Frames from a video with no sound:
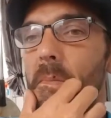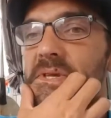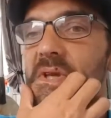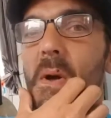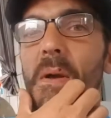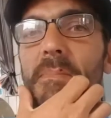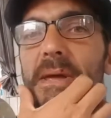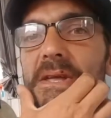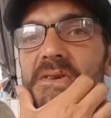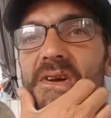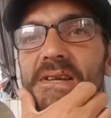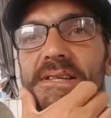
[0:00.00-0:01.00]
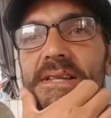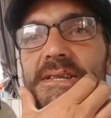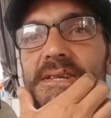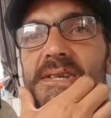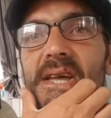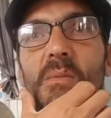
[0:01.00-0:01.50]
So it'd be interesting
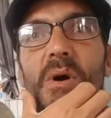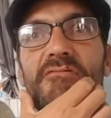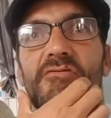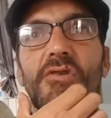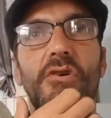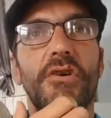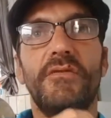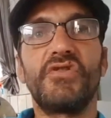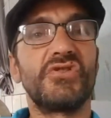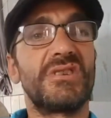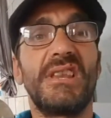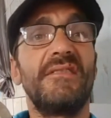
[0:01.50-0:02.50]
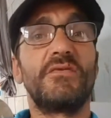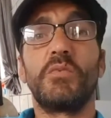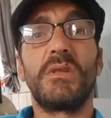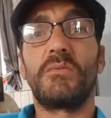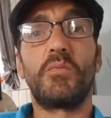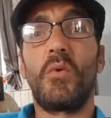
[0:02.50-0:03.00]
to see whether or not you've just lived
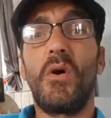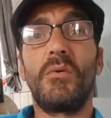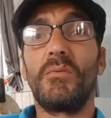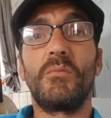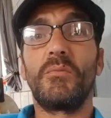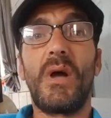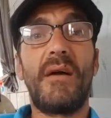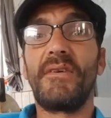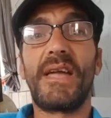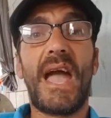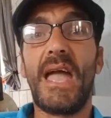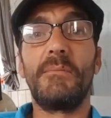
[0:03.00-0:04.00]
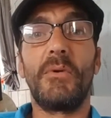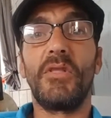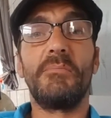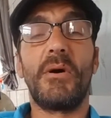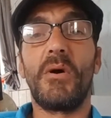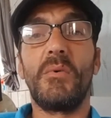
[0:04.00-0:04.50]
with whatever came on
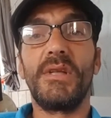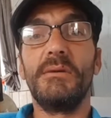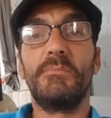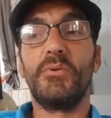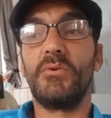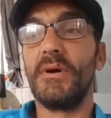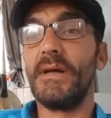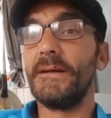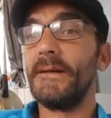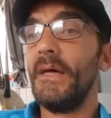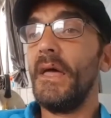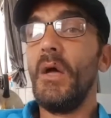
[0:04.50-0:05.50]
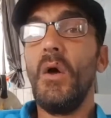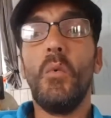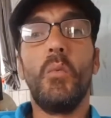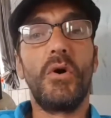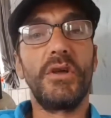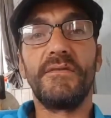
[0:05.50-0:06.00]
the boat when you bought it,
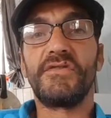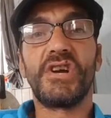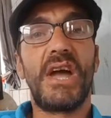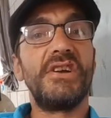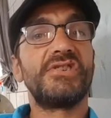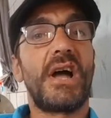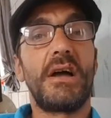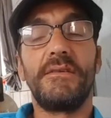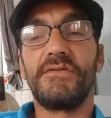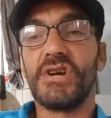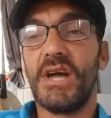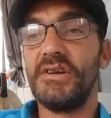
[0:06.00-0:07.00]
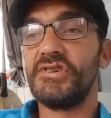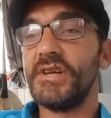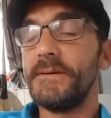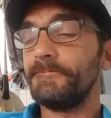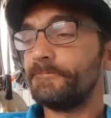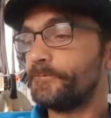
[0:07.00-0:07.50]
what you've changed, how you've changed
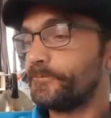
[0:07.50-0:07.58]
it.